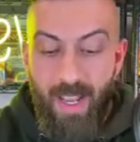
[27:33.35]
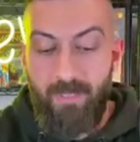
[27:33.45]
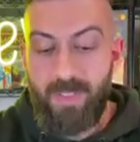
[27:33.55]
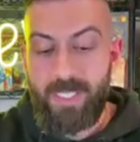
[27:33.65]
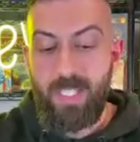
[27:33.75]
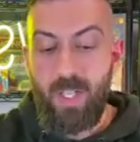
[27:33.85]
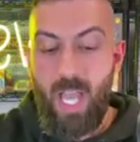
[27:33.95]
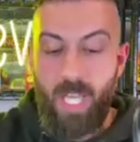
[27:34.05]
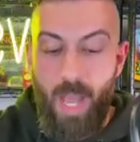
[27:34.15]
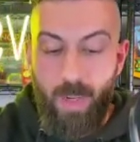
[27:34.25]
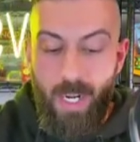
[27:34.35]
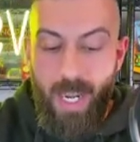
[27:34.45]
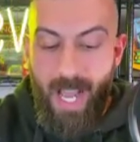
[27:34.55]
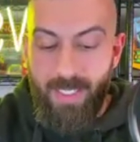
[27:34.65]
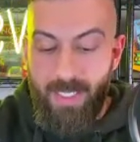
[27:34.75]
If you stay till halftime, I'm gonna
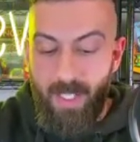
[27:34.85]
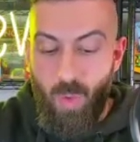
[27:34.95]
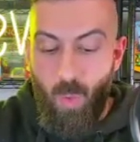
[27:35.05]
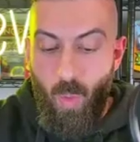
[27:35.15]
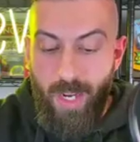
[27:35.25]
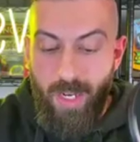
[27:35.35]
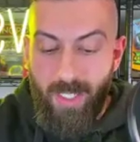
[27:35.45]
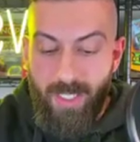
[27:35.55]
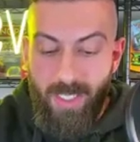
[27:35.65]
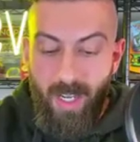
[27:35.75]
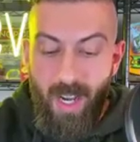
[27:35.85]
announce the winners